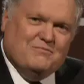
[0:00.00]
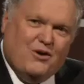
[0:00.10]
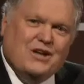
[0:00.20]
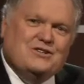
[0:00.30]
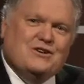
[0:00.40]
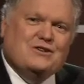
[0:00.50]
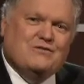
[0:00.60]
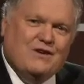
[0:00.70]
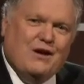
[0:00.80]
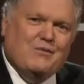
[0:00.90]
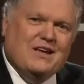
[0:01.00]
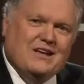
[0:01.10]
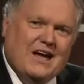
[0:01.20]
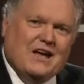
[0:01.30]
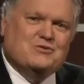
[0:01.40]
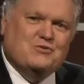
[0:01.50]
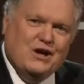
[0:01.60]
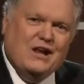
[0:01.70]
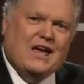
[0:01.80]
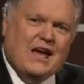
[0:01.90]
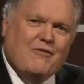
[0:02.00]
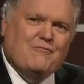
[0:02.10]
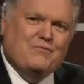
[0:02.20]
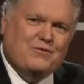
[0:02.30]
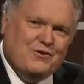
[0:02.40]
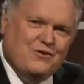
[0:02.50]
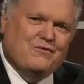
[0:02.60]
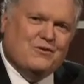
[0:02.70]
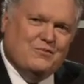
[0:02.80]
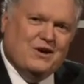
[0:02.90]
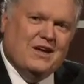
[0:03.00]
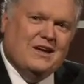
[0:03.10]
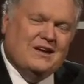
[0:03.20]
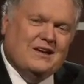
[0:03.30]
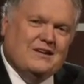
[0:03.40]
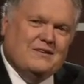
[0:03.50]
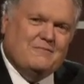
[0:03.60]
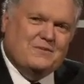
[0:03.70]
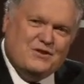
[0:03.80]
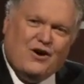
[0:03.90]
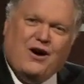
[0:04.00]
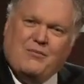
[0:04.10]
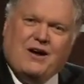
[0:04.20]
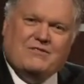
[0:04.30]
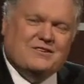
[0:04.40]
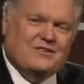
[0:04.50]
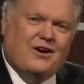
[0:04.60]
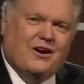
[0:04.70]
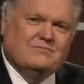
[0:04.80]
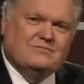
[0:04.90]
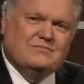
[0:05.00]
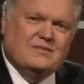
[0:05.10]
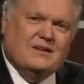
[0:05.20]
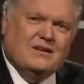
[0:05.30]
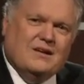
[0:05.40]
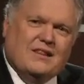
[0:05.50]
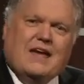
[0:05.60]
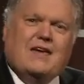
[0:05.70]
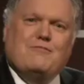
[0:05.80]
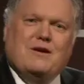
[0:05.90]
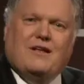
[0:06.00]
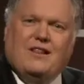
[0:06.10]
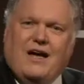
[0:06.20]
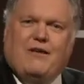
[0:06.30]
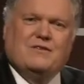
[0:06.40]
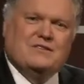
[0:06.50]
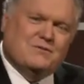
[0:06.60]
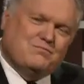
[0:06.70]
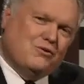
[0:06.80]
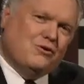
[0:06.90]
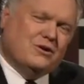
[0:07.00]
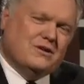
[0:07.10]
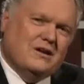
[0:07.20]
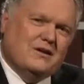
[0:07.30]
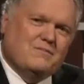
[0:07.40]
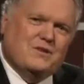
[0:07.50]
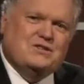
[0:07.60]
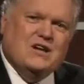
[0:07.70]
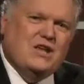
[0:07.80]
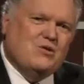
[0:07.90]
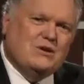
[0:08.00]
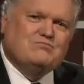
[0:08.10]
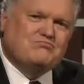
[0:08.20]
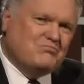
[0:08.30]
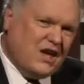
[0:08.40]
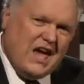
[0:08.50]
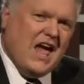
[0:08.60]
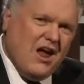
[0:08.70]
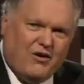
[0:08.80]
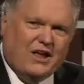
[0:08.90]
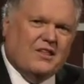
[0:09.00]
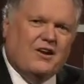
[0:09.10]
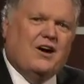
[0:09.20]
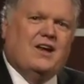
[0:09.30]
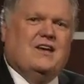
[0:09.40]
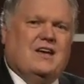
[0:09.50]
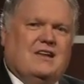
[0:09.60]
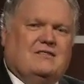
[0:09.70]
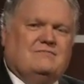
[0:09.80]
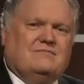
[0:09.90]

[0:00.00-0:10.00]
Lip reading: My church family has really come through for me time after time. They give me the love and support, the genuine caring that I need.